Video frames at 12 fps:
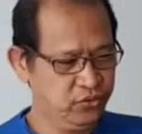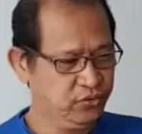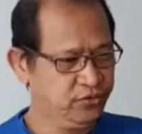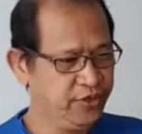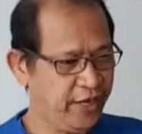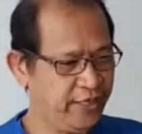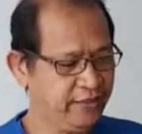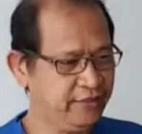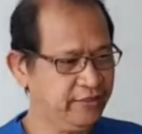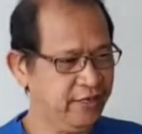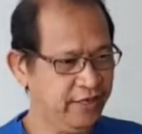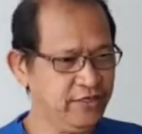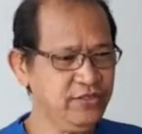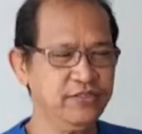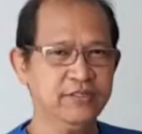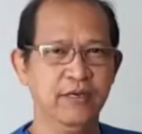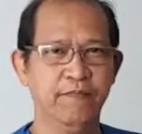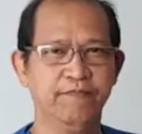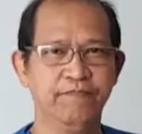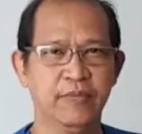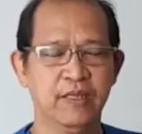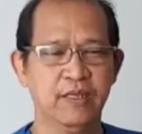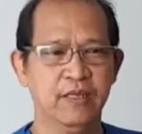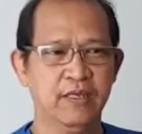create things.
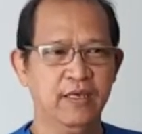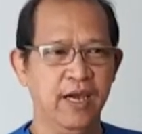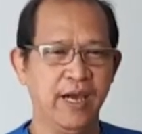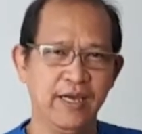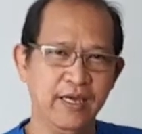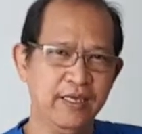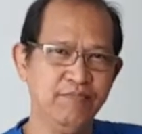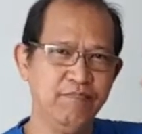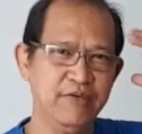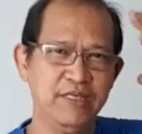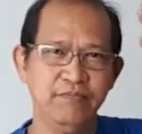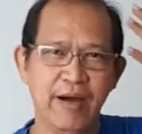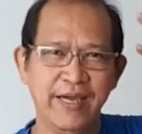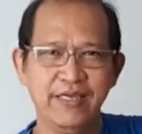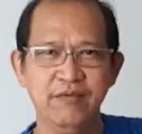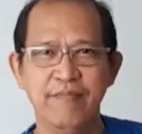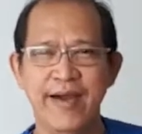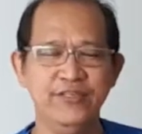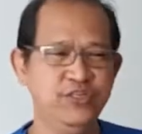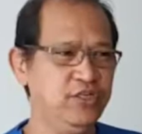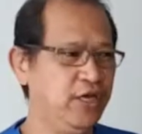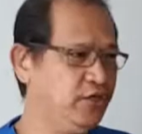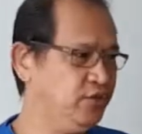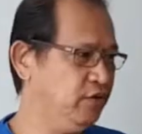In my
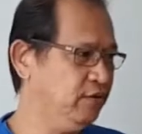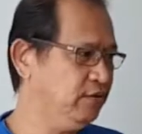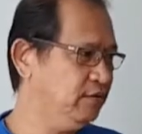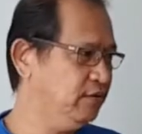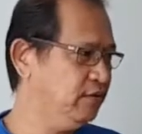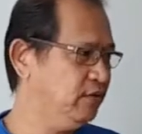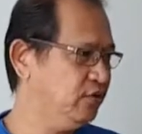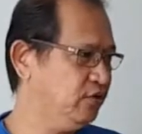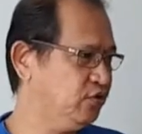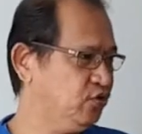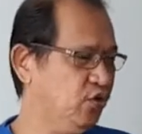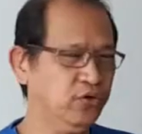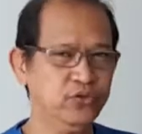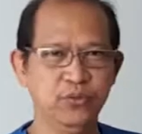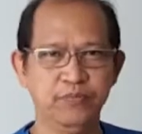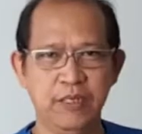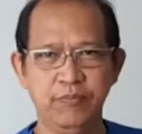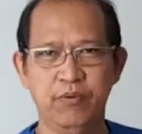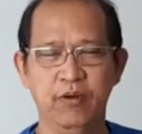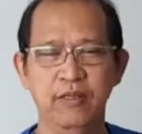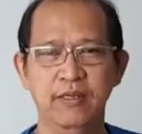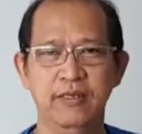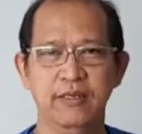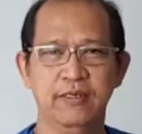imagination, talk to
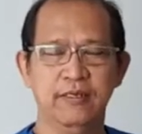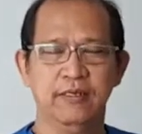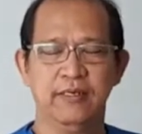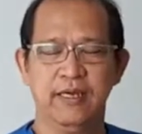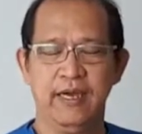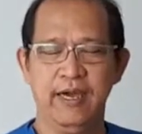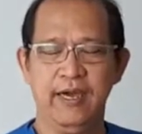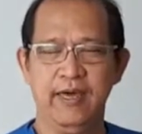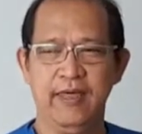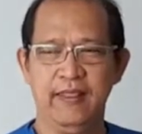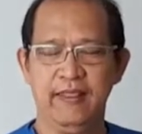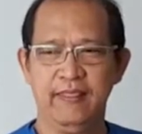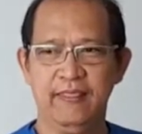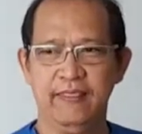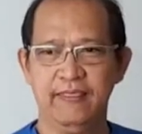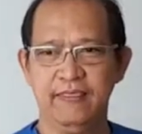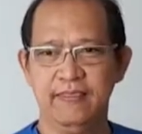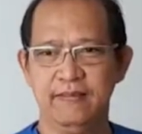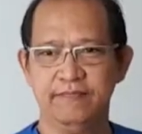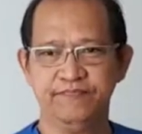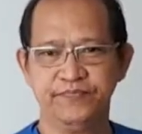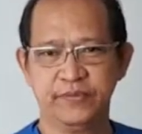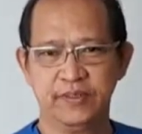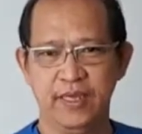people
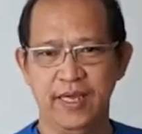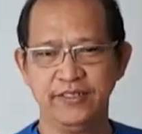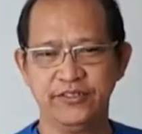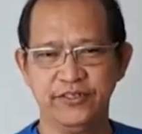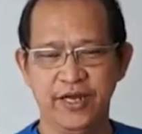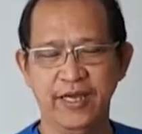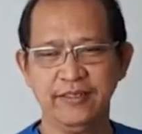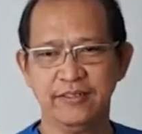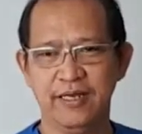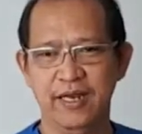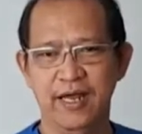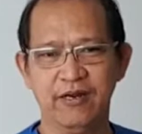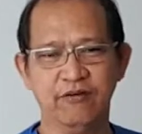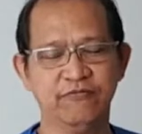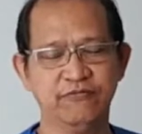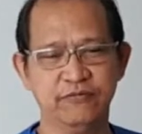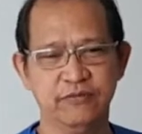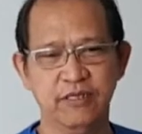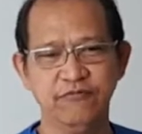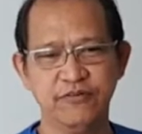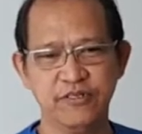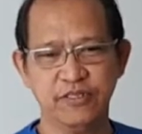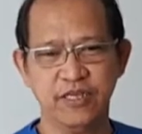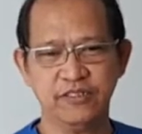and create a lot of
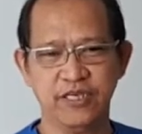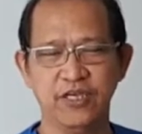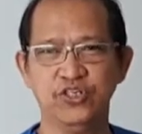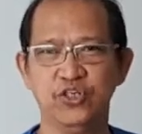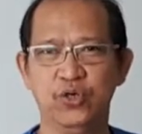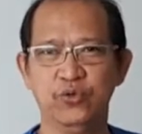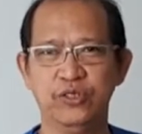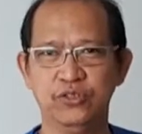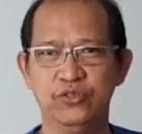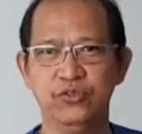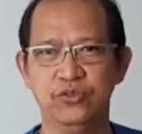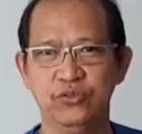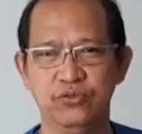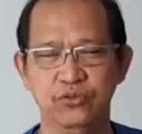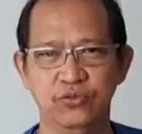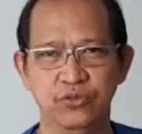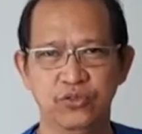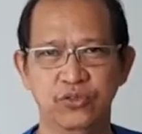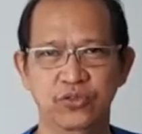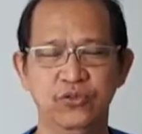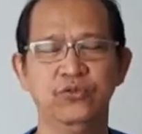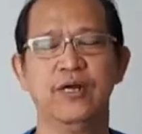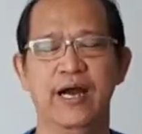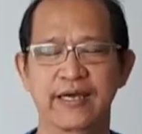different things and show it to
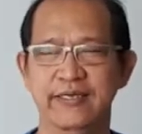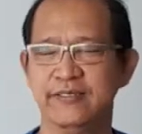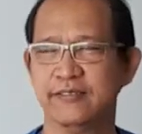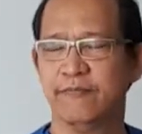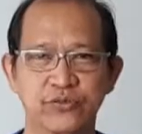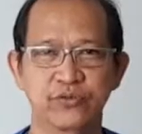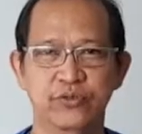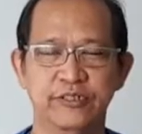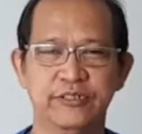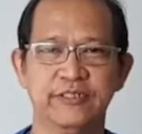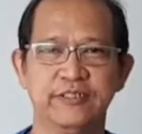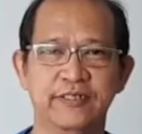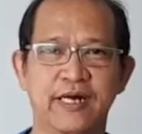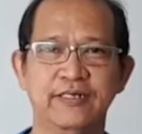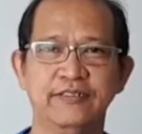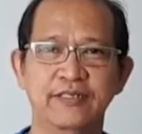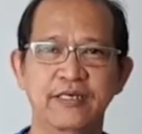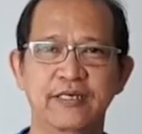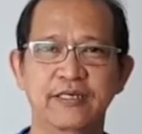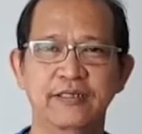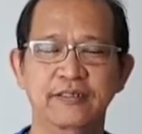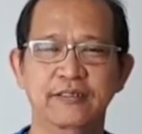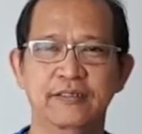you guys who are starting